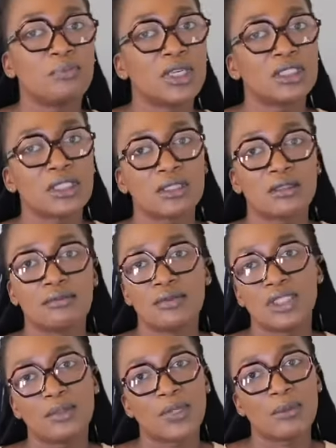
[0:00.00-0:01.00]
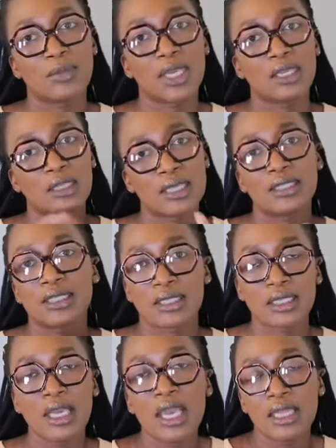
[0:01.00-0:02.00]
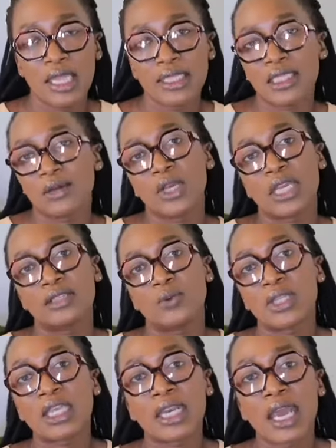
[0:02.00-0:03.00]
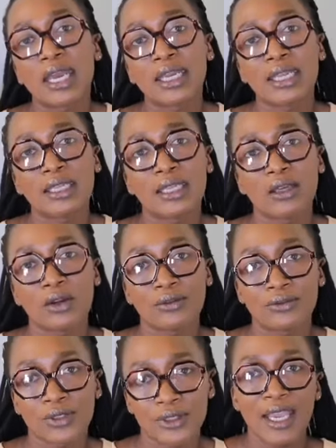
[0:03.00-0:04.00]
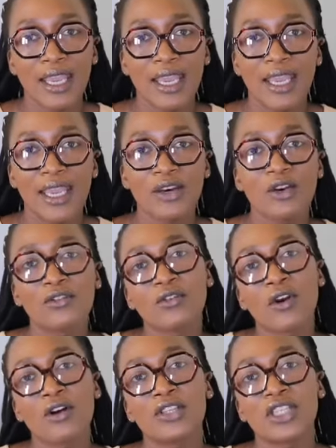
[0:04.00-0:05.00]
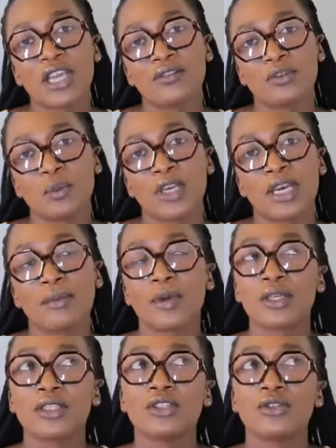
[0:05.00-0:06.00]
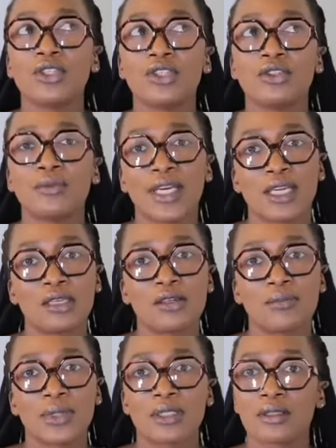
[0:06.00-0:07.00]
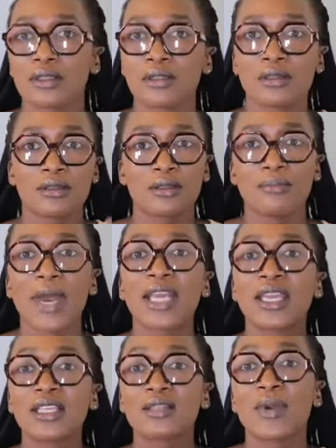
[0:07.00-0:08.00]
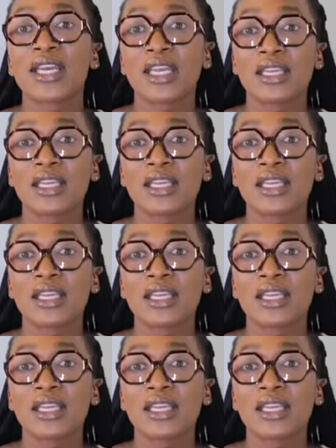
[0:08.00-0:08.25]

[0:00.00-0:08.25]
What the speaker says: pictures, ship them back. That's the quickest way that I can think of. And of course, I've spoken about it. You need to market your business. Market.